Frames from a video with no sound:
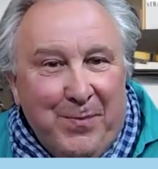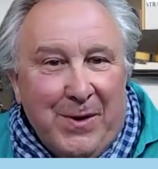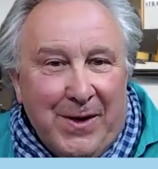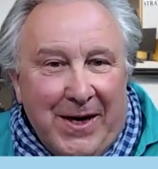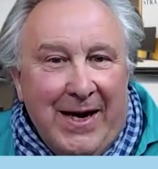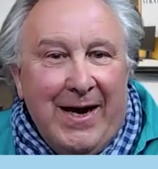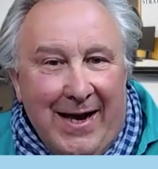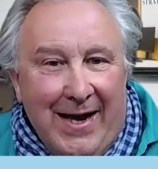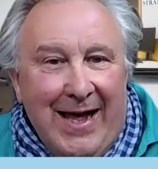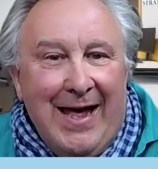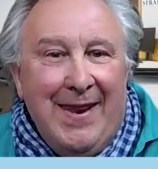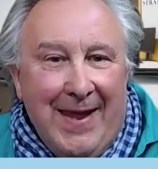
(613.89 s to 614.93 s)
okay,
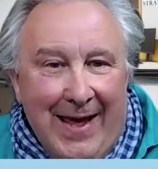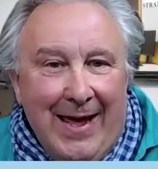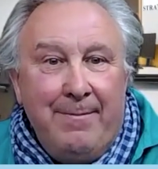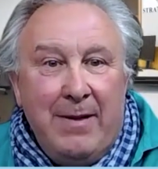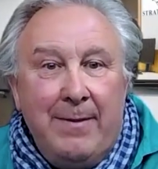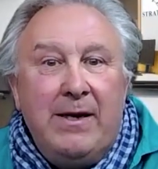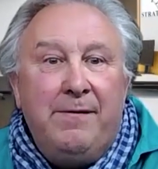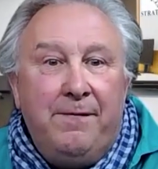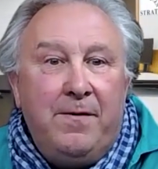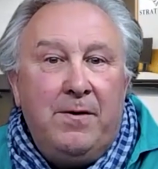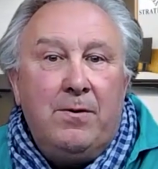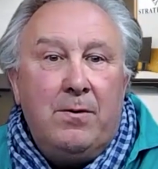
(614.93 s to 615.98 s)
and maybe if
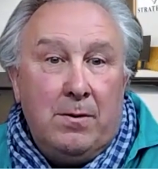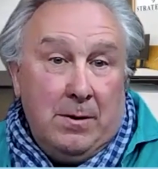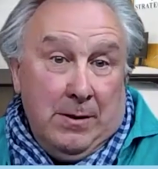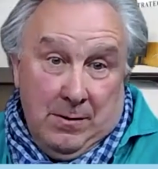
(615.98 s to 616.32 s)
you